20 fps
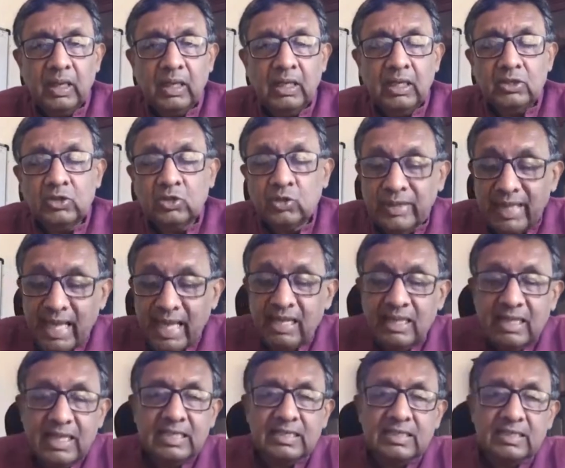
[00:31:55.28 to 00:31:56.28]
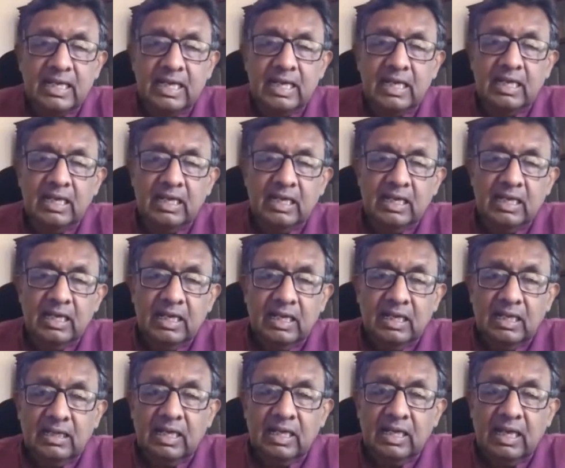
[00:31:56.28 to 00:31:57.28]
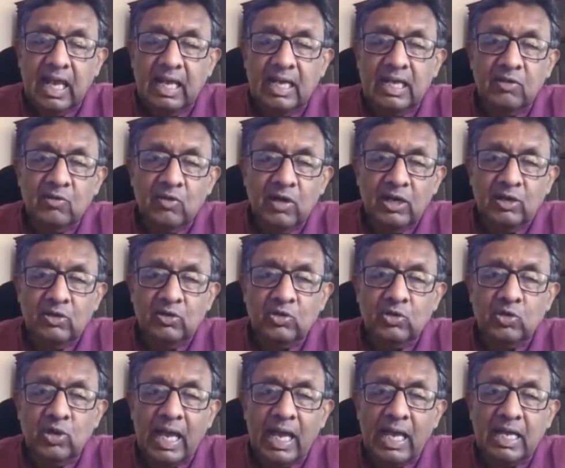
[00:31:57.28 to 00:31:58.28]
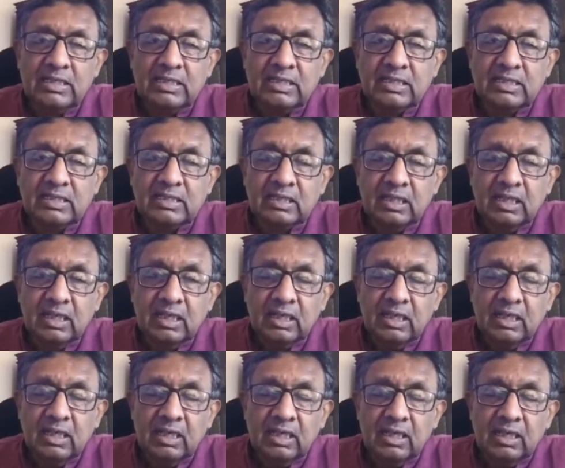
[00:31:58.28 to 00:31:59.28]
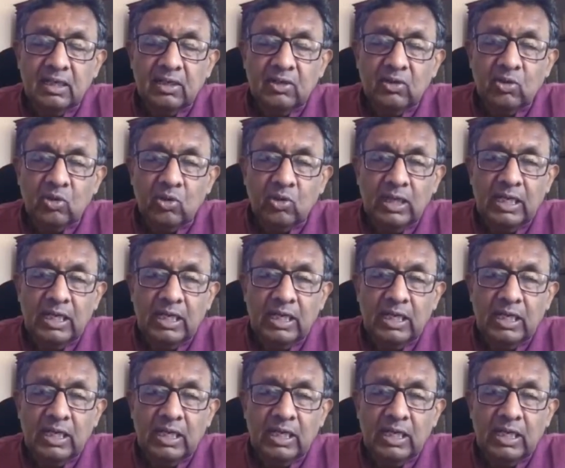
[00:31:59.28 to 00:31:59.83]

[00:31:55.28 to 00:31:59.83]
So then they say that anyone who has holy